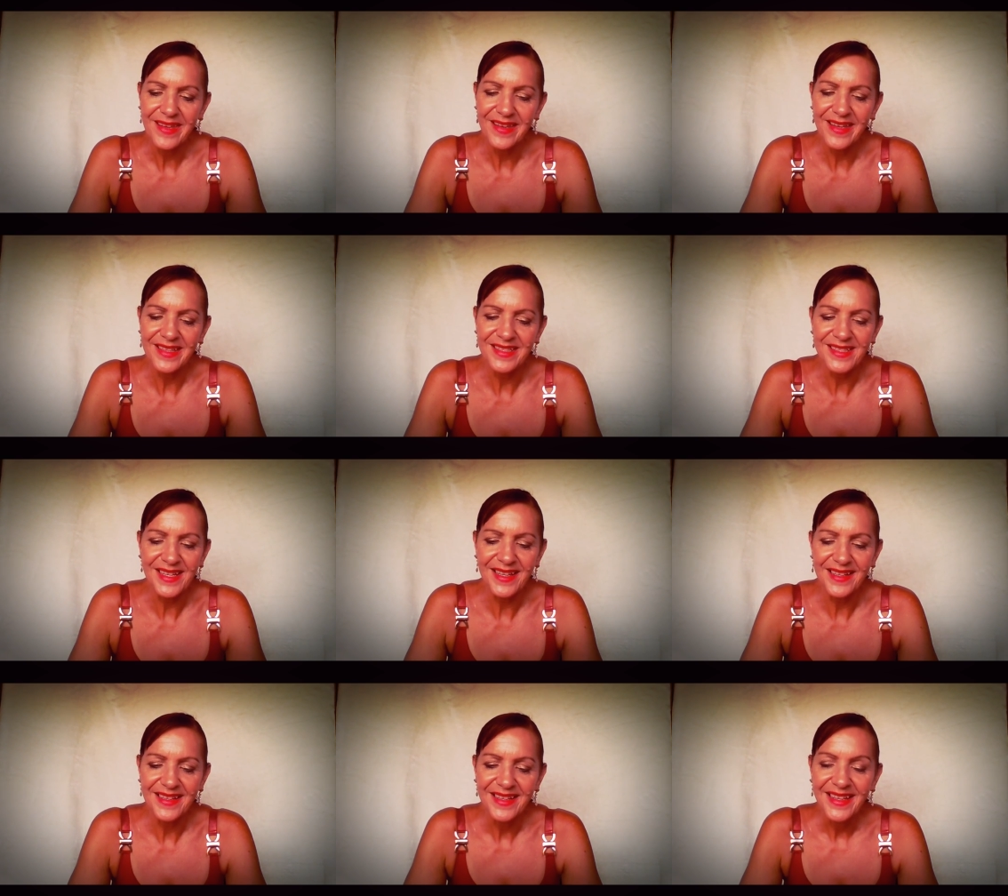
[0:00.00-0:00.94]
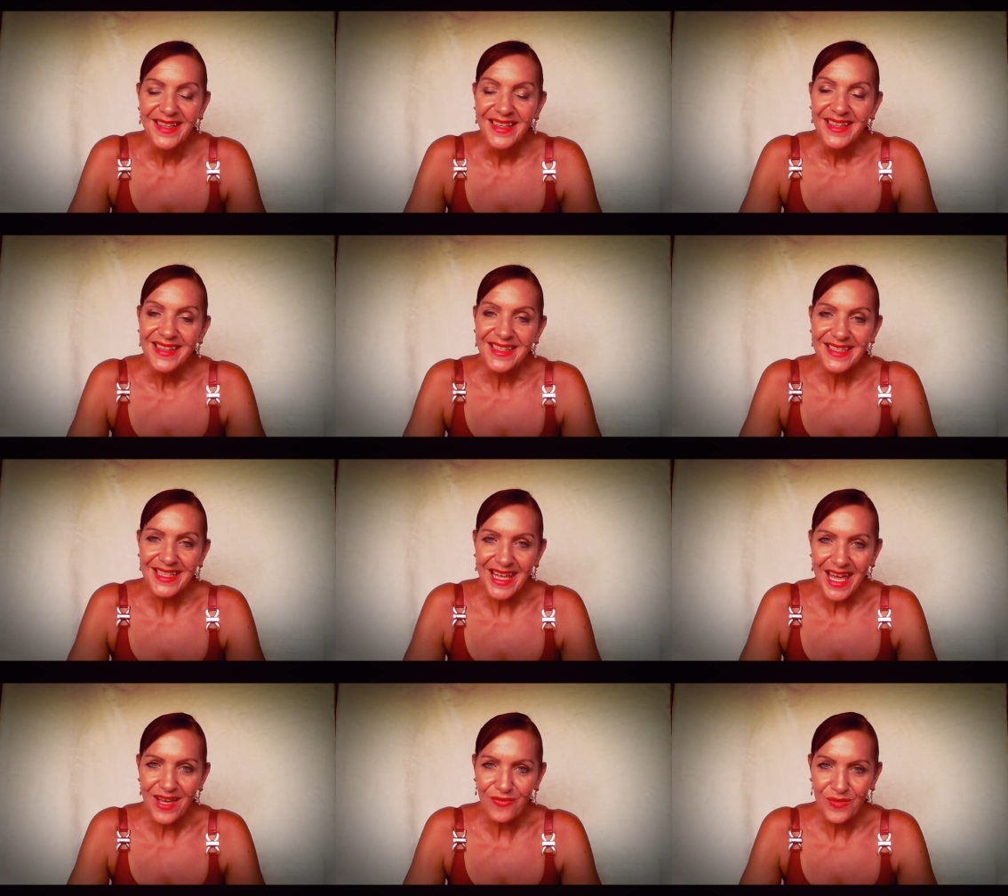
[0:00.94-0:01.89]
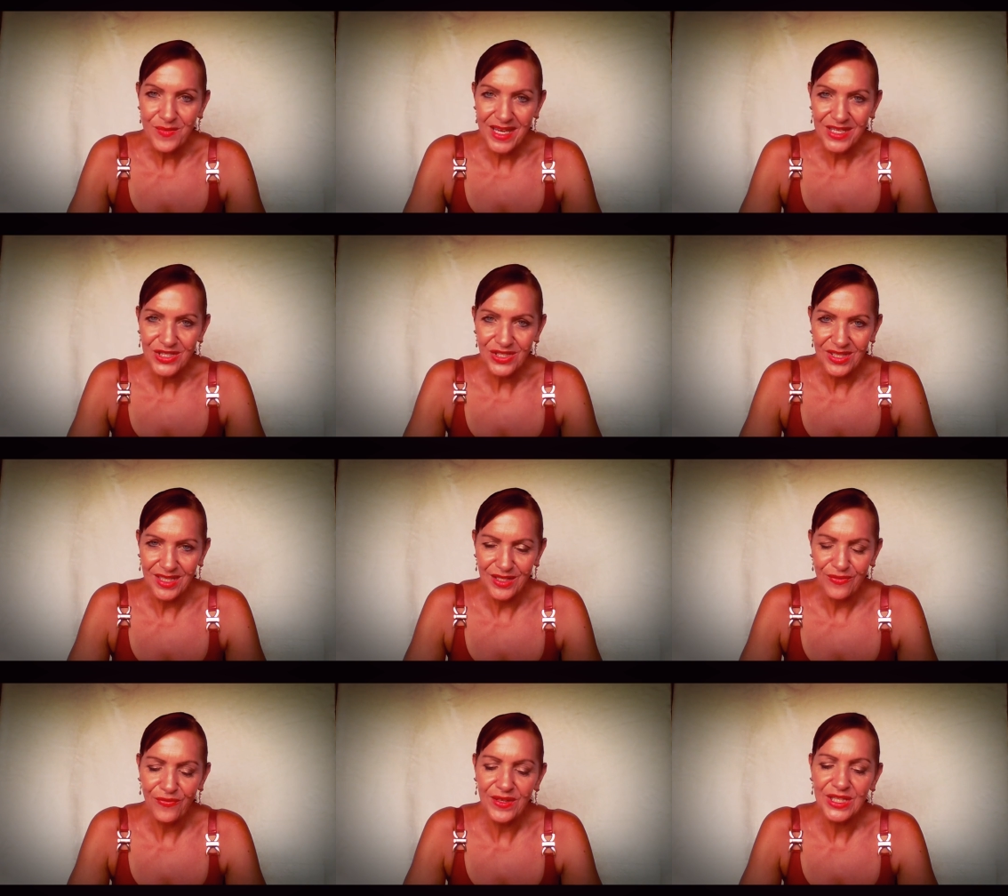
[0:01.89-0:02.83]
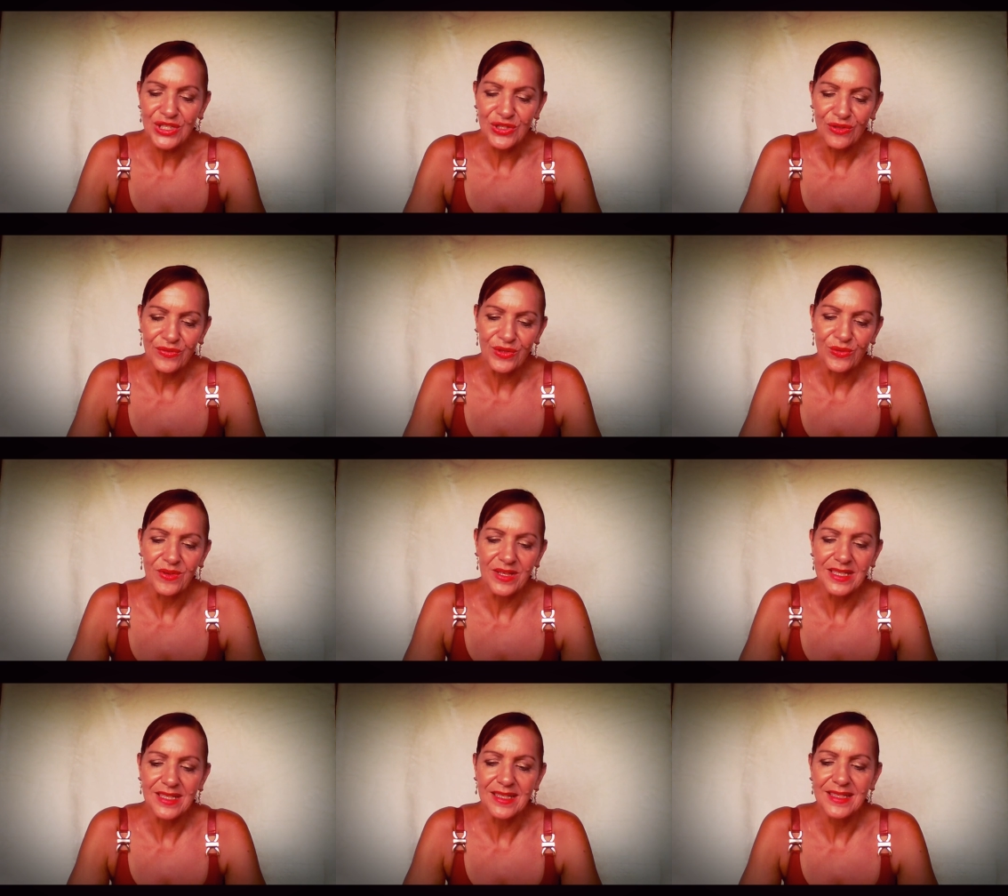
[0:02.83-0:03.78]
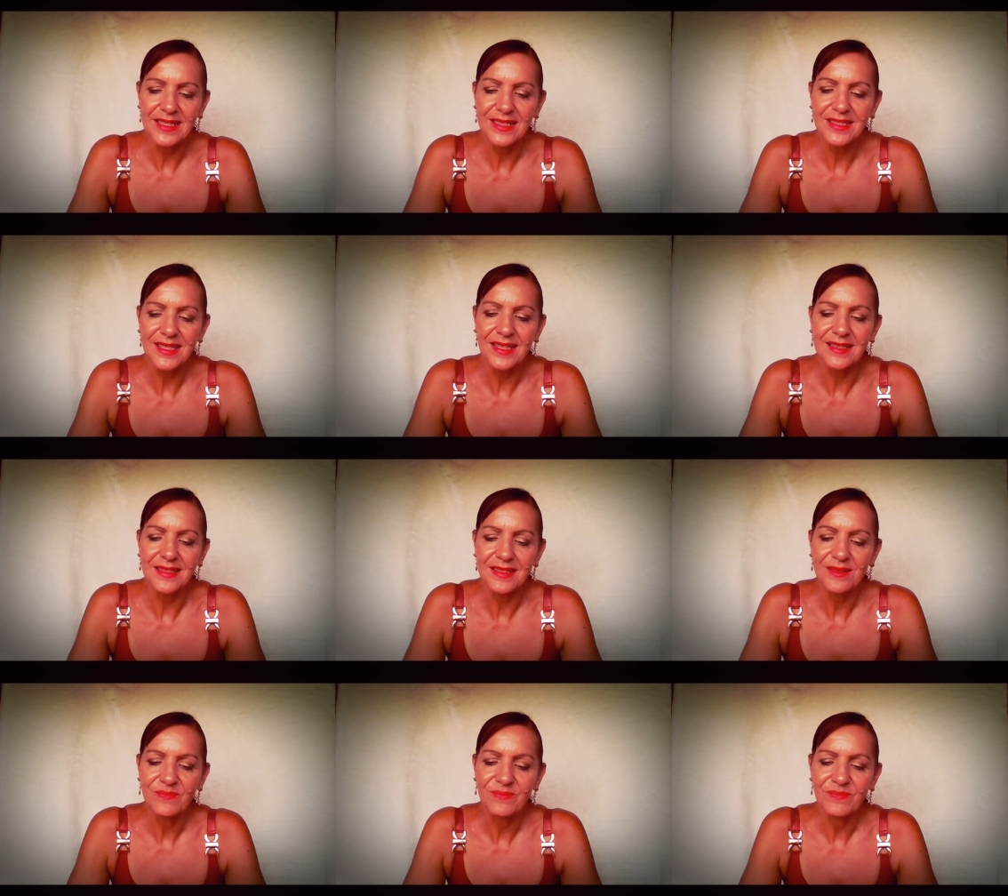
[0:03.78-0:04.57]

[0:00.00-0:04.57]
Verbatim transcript: And uh, there's an affirmation here to finish off your reading, and it says,